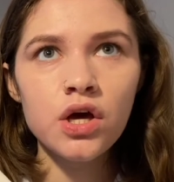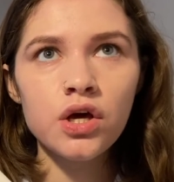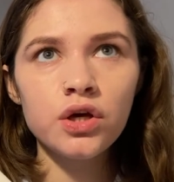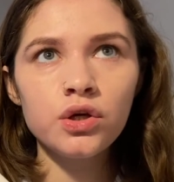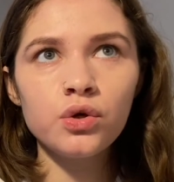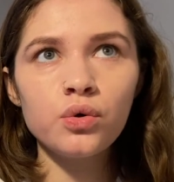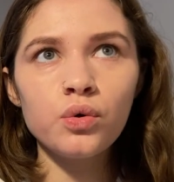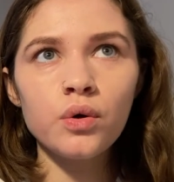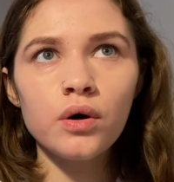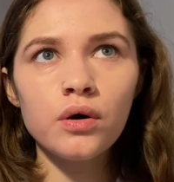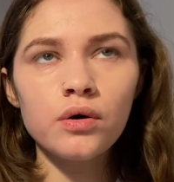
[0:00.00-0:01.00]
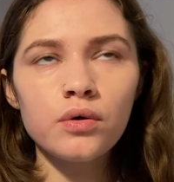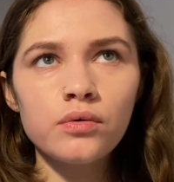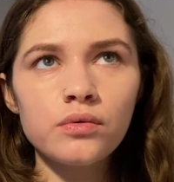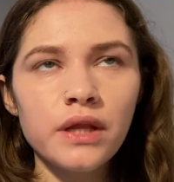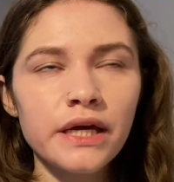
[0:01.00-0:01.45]
you
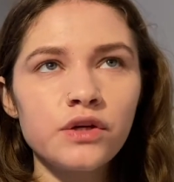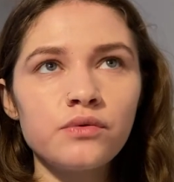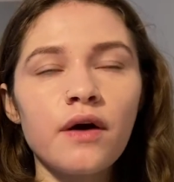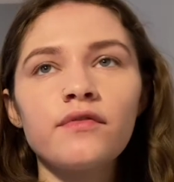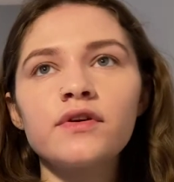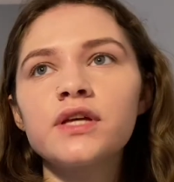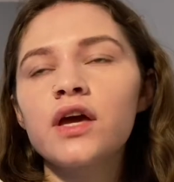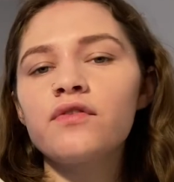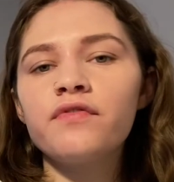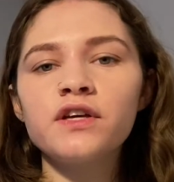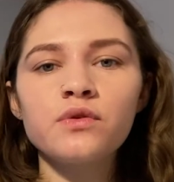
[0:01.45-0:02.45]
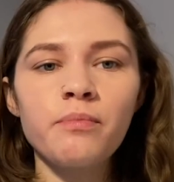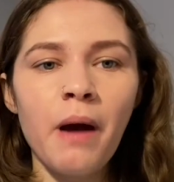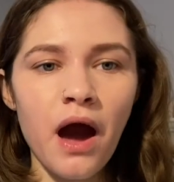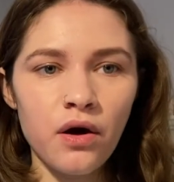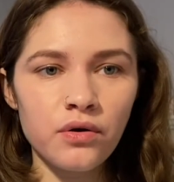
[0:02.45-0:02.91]
never set your face with
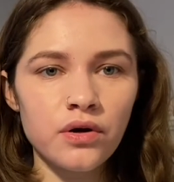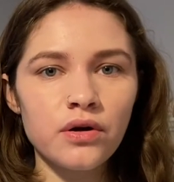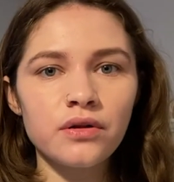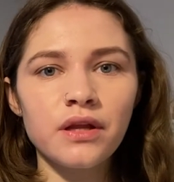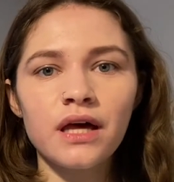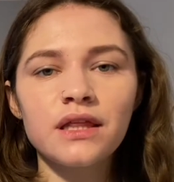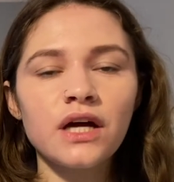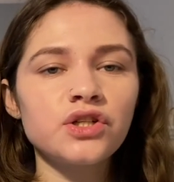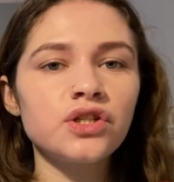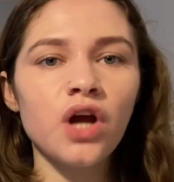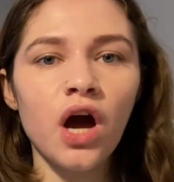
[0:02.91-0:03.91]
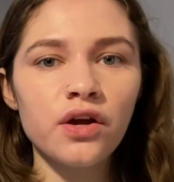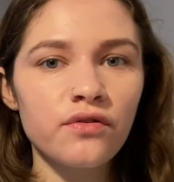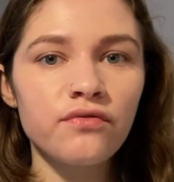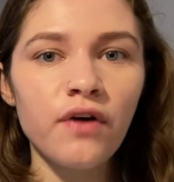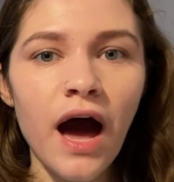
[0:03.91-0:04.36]
powder, like that's just not
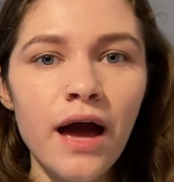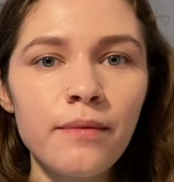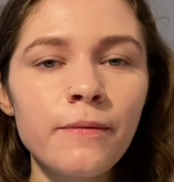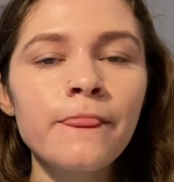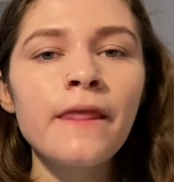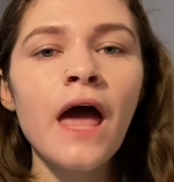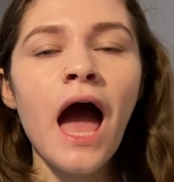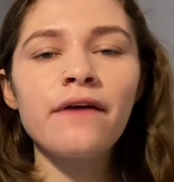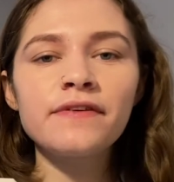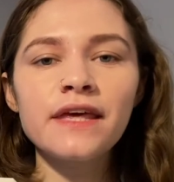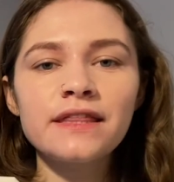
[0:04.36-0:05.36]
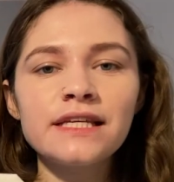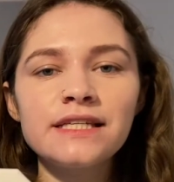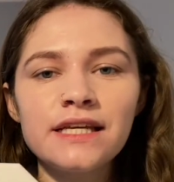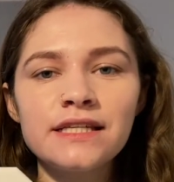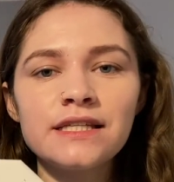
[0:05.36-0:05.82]
your vibe, I feel like this
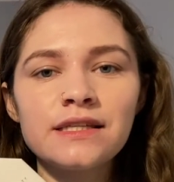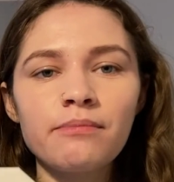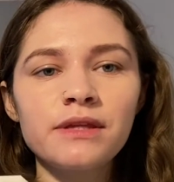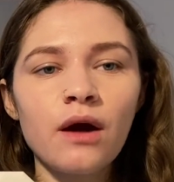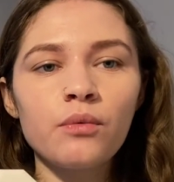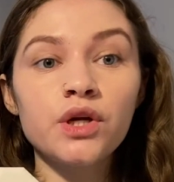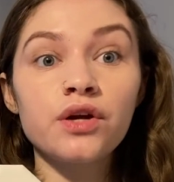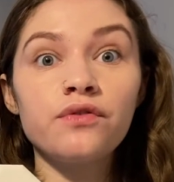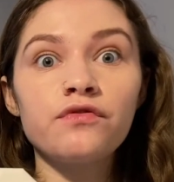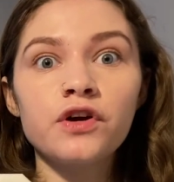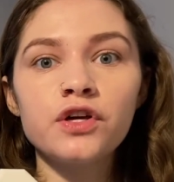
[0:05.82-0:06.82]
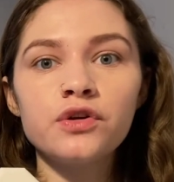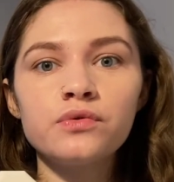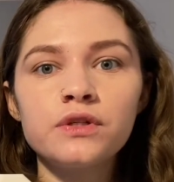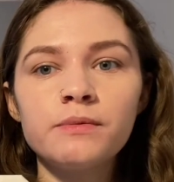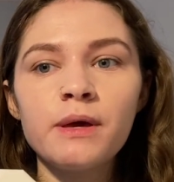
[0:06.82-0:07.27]
isn't something that would convert
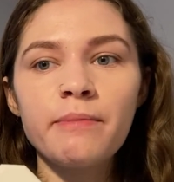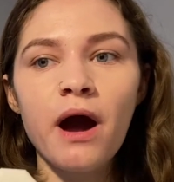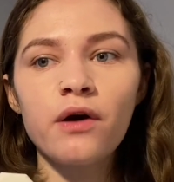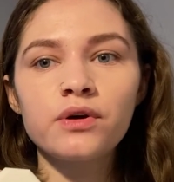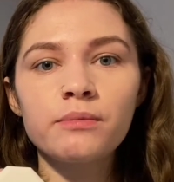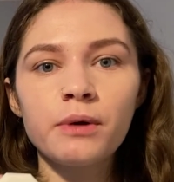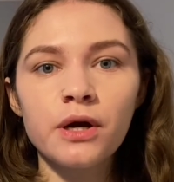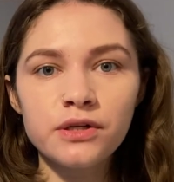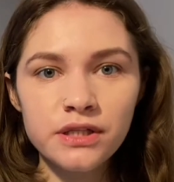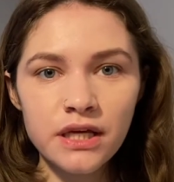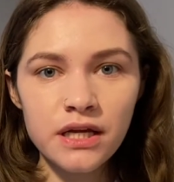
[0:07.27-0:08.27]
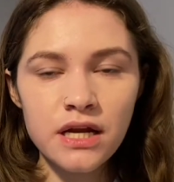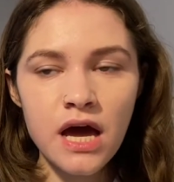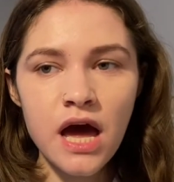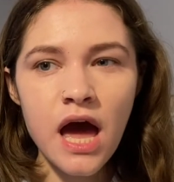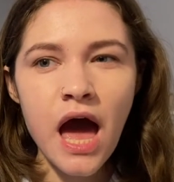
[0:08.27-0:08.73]
you to be a powder person.
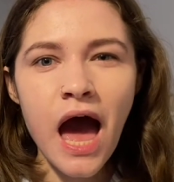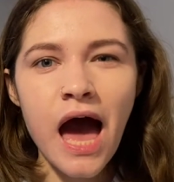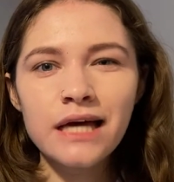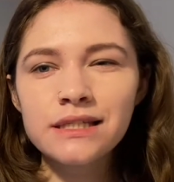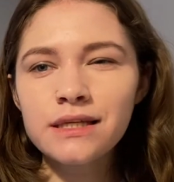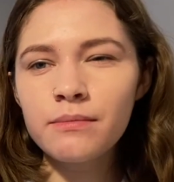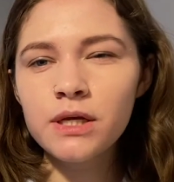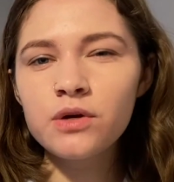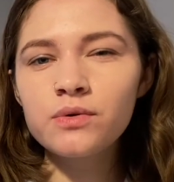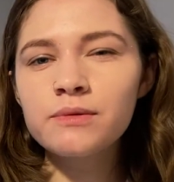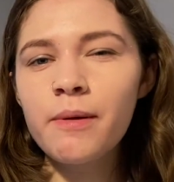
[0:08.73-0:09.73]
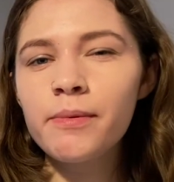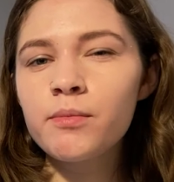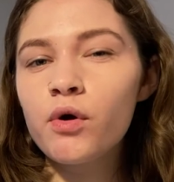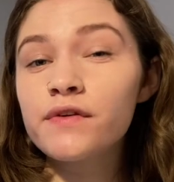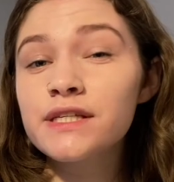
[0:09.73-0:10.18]
As somebody who was maybe
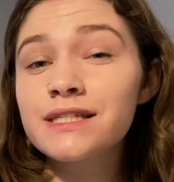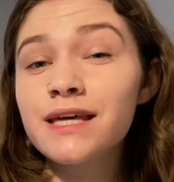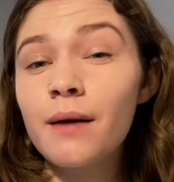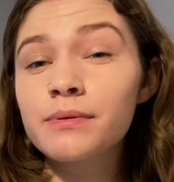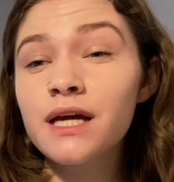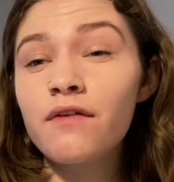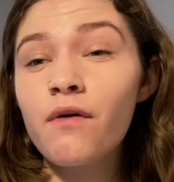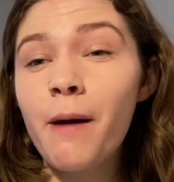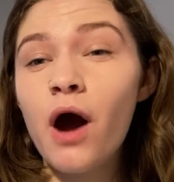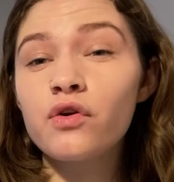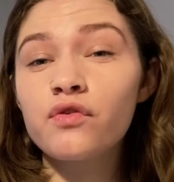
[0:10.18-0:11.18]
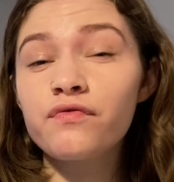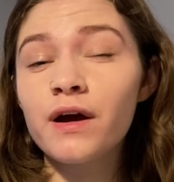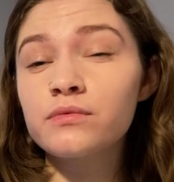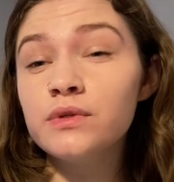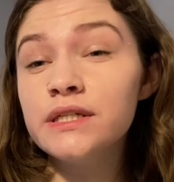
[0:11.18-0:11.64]
more of a skeptic of a powder
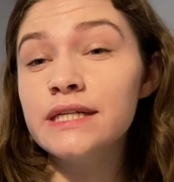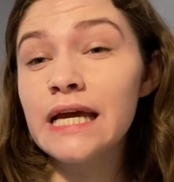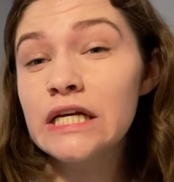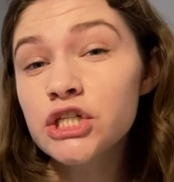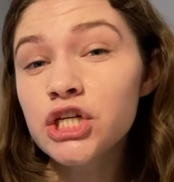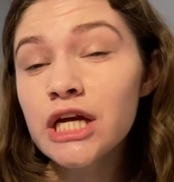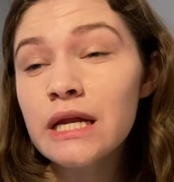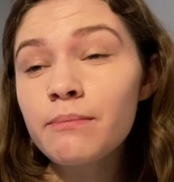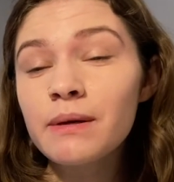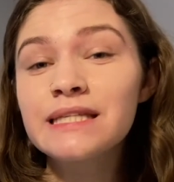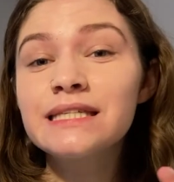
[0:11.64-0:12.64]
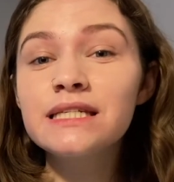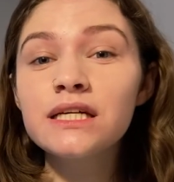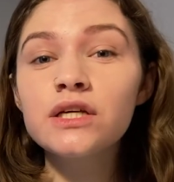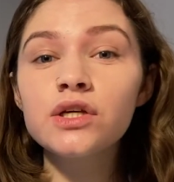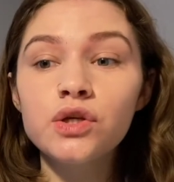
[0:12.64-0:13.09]
foundation, but
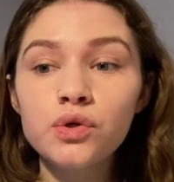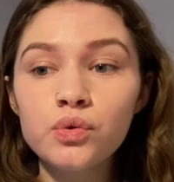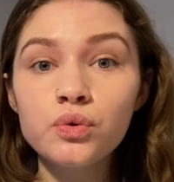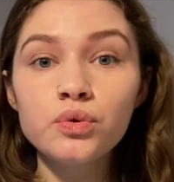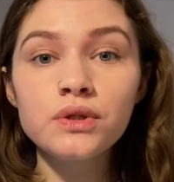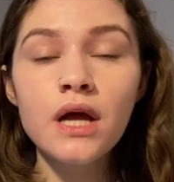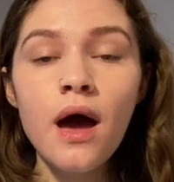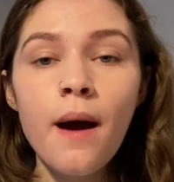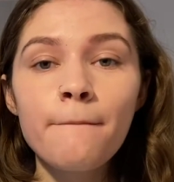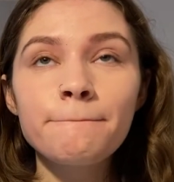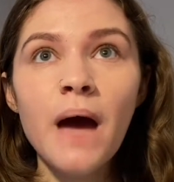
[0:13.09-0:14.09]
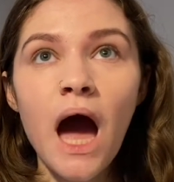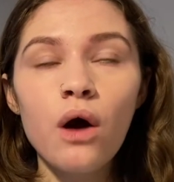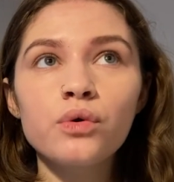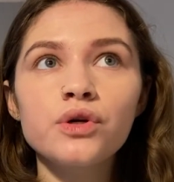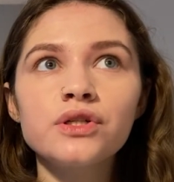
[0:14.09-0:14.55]
still used
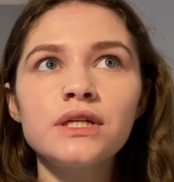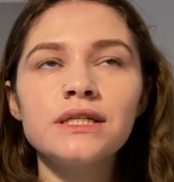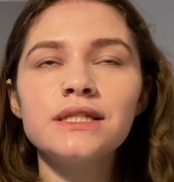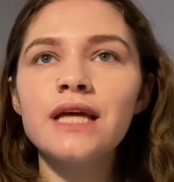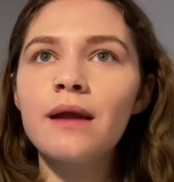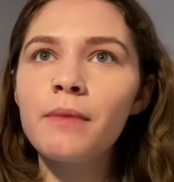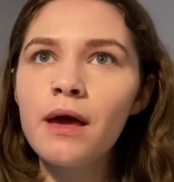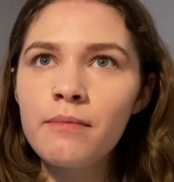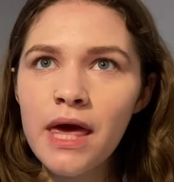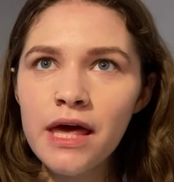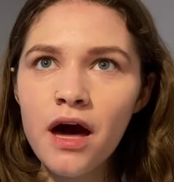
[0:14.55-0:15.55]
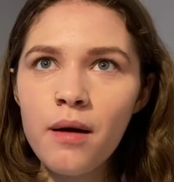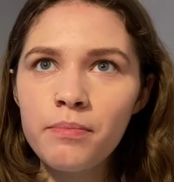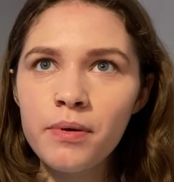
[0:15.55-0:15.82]
powders to set my makeup,